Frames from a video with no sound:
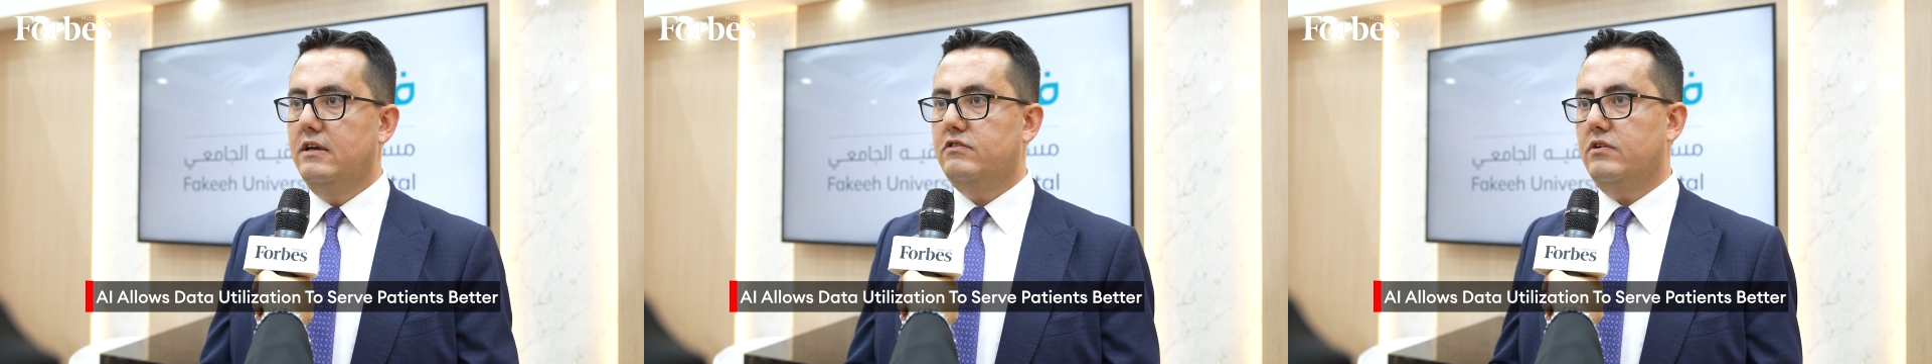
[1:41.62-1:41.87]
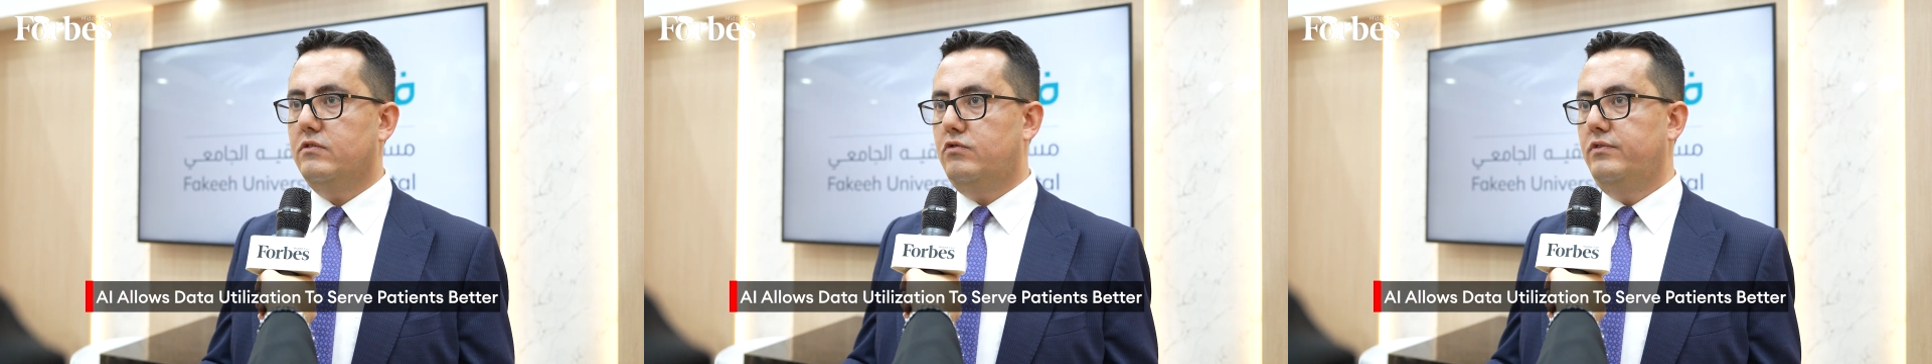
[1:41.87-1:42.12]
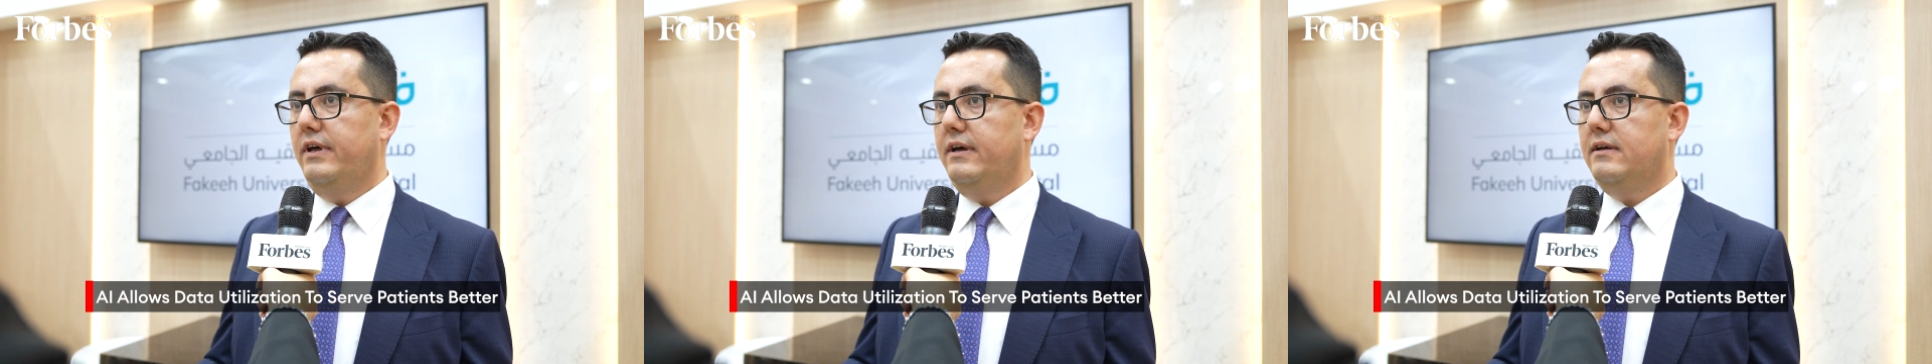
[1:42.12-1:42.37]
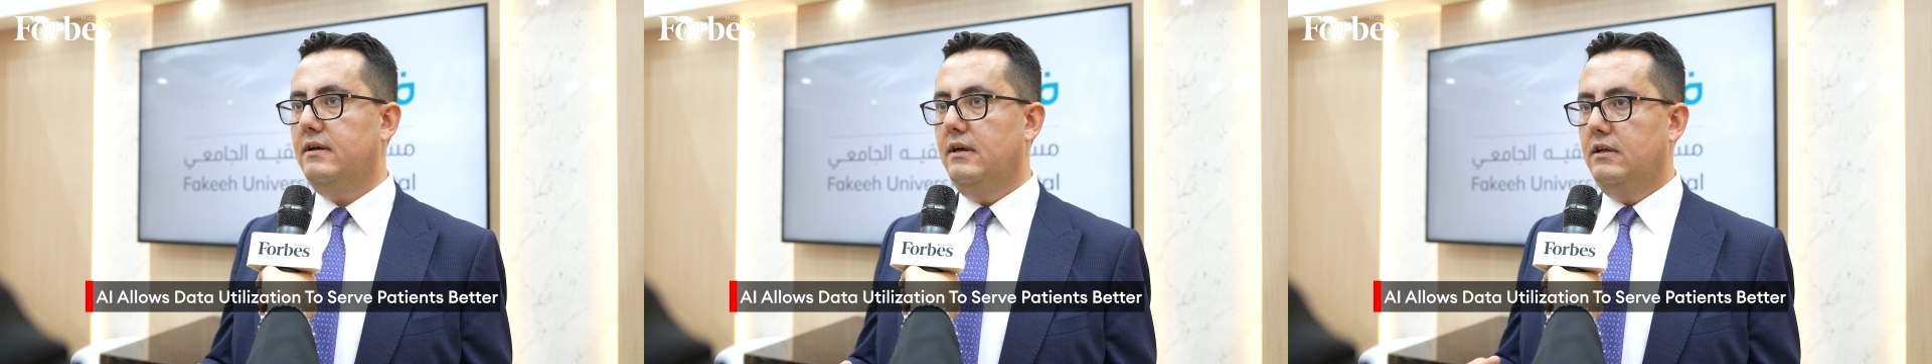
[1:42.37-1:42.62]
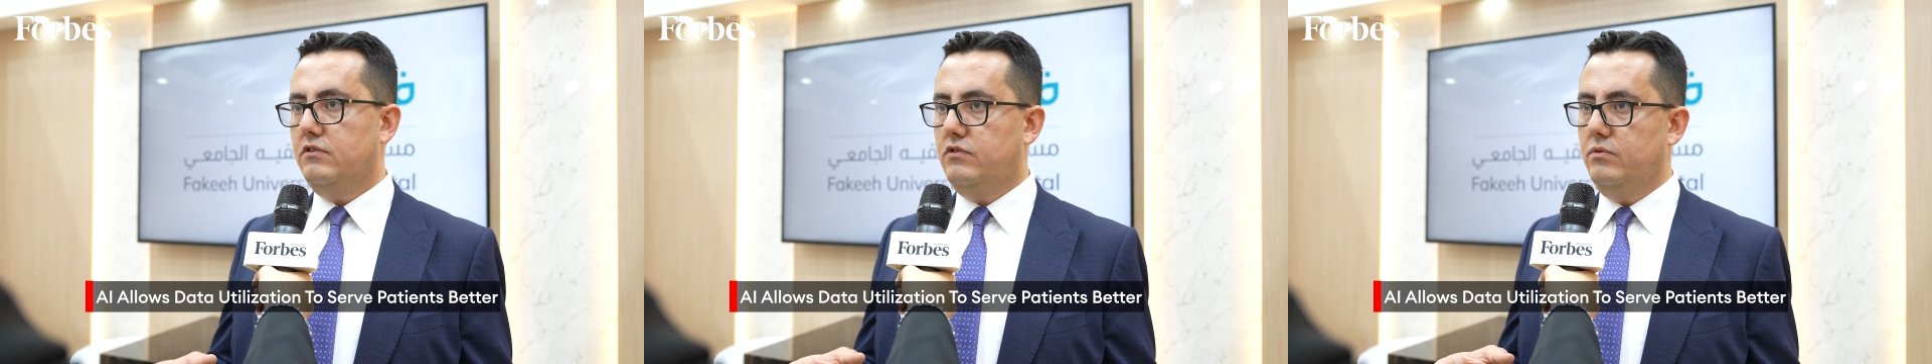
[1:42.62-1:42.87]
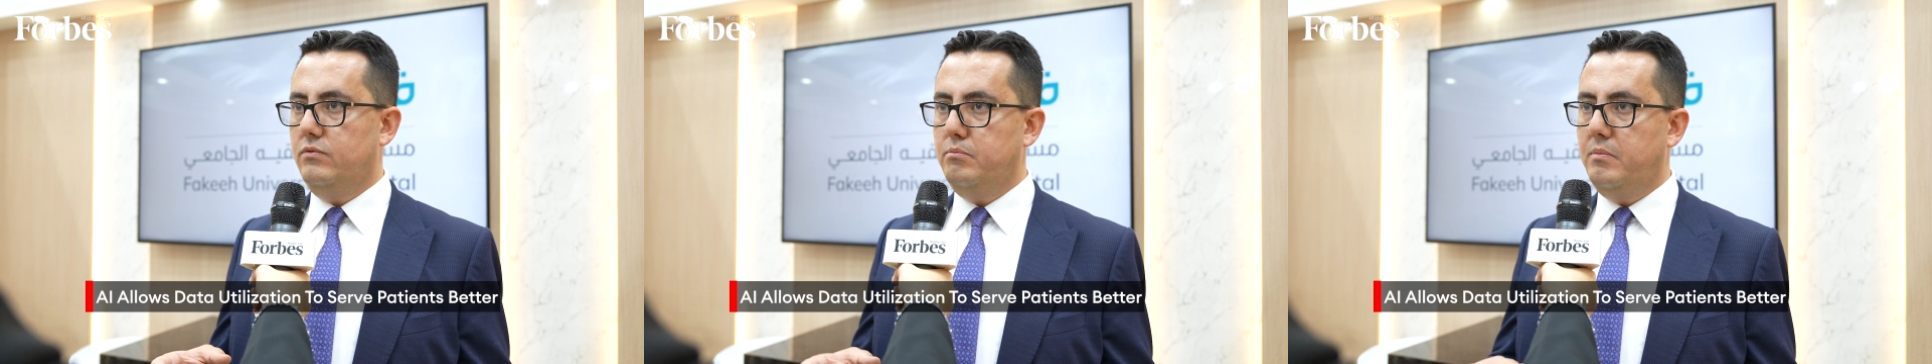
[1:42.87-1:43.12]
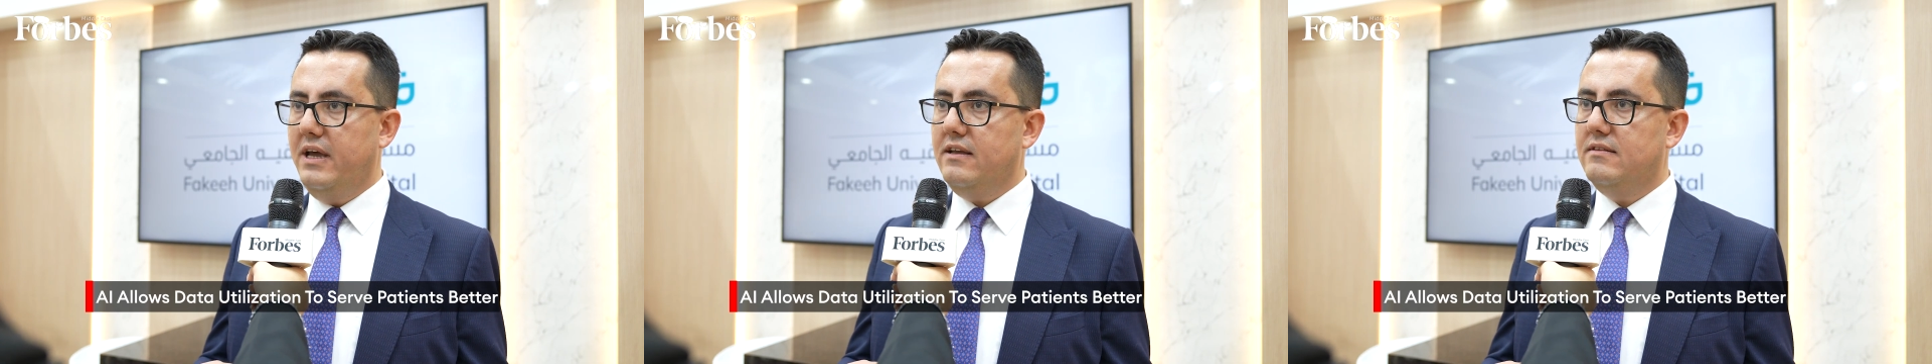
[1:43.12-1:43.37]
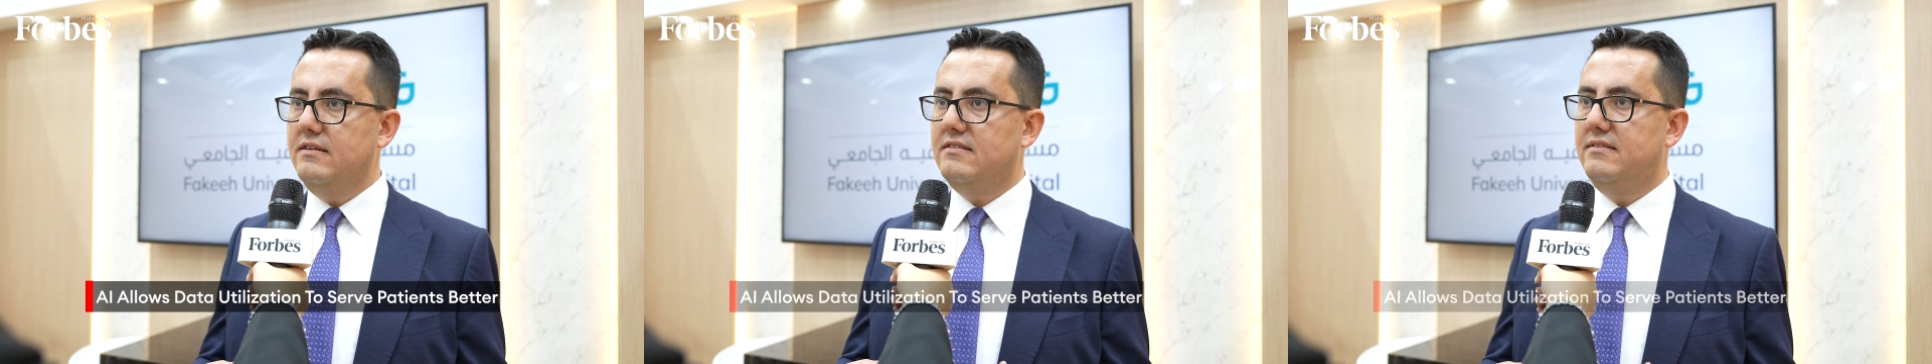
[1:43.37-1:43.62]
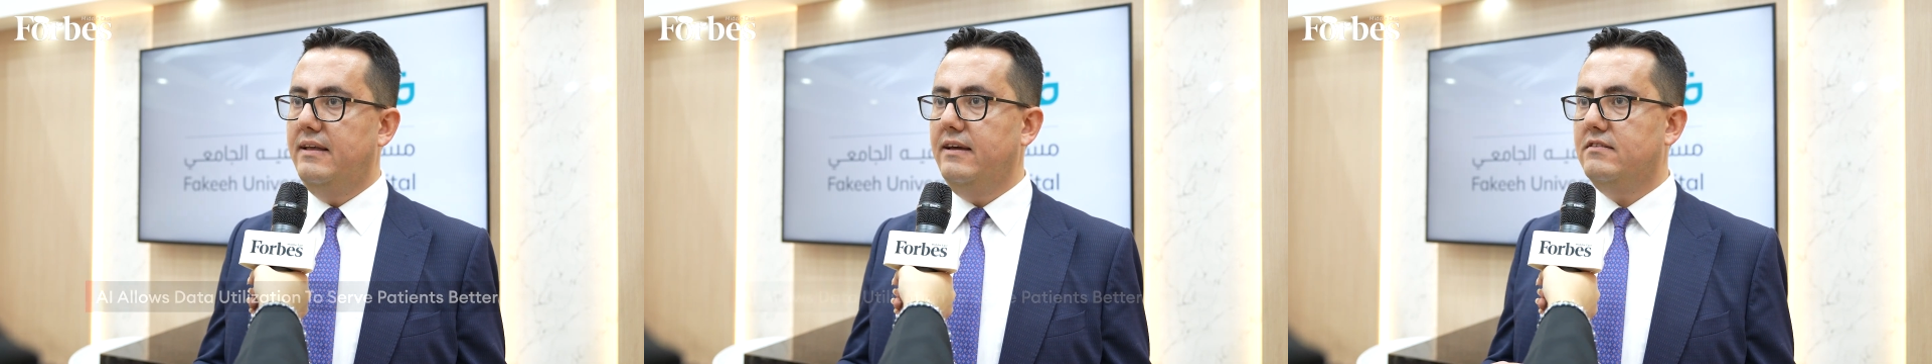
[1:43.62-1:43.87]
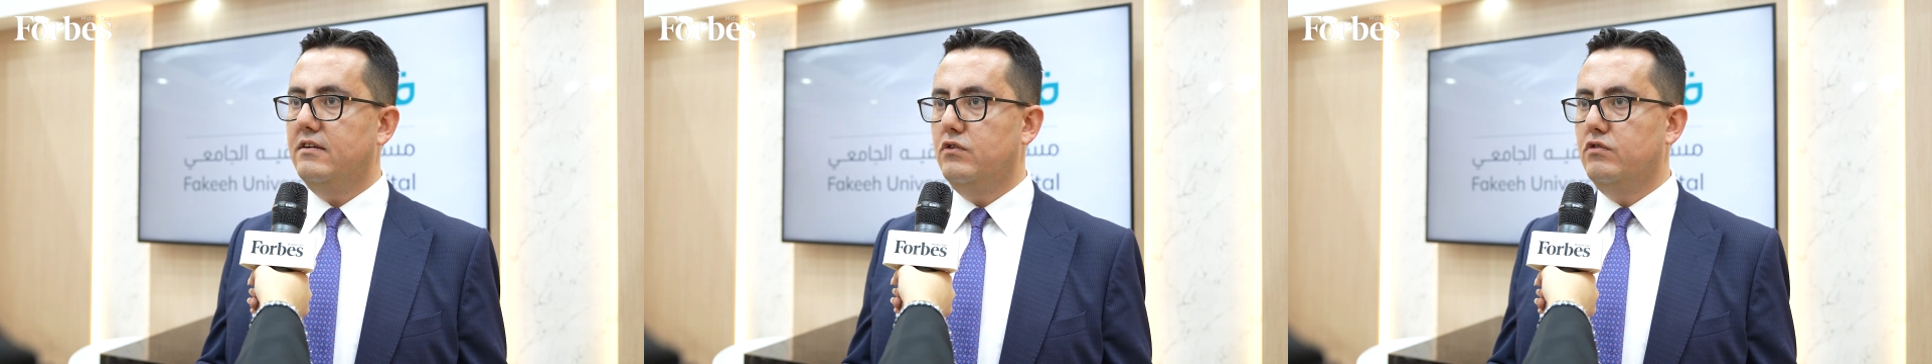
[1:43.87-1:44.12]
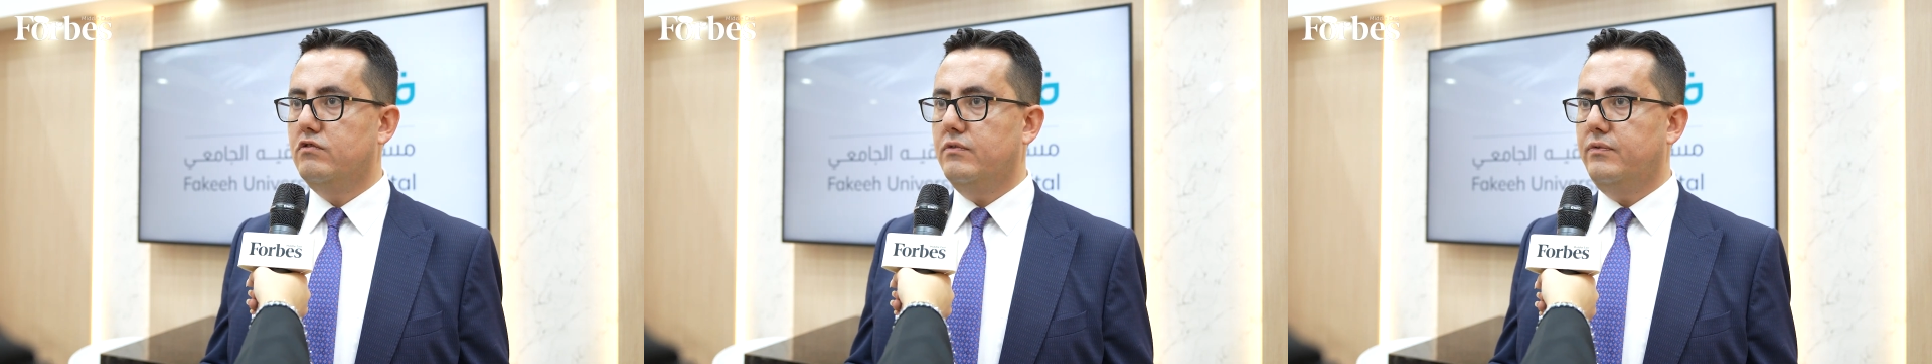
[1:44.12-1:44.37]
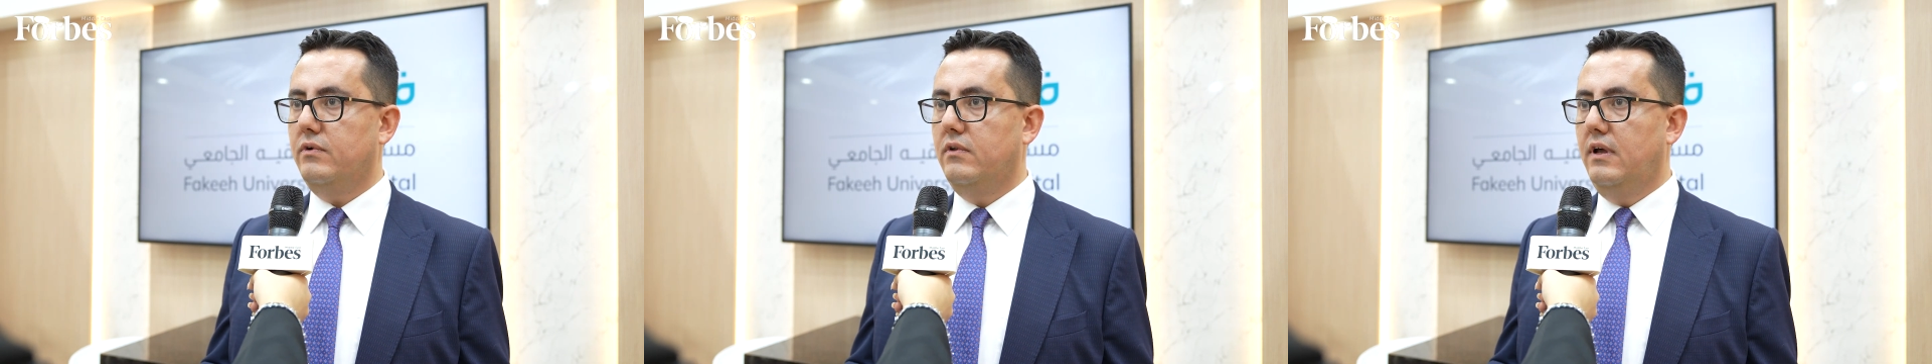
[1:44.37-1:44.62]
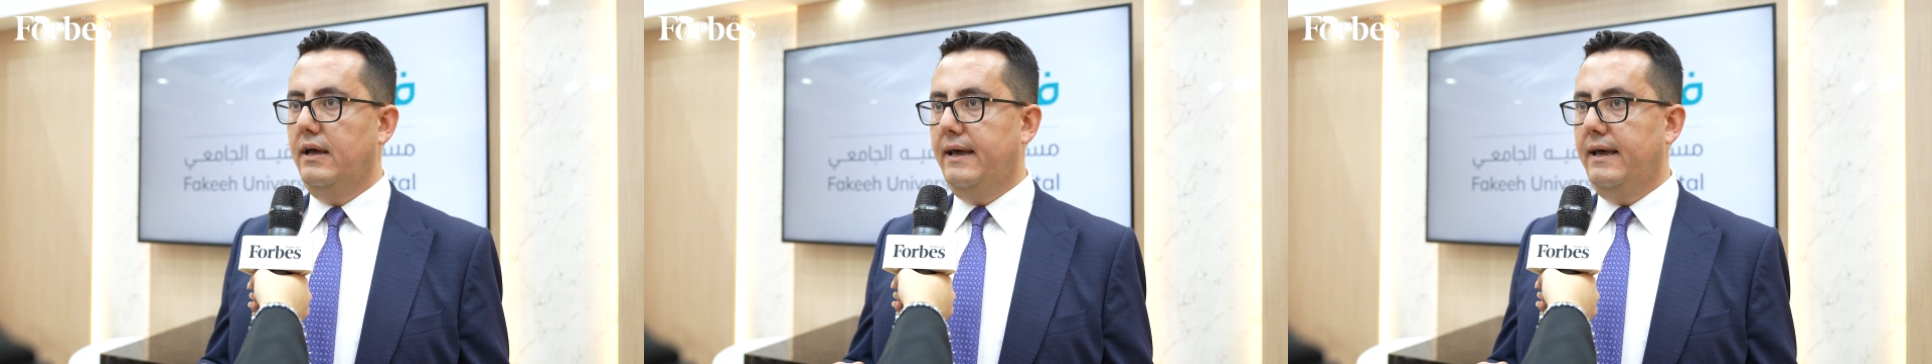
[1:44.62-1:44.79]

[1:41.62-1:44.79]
So today, to make this data useful,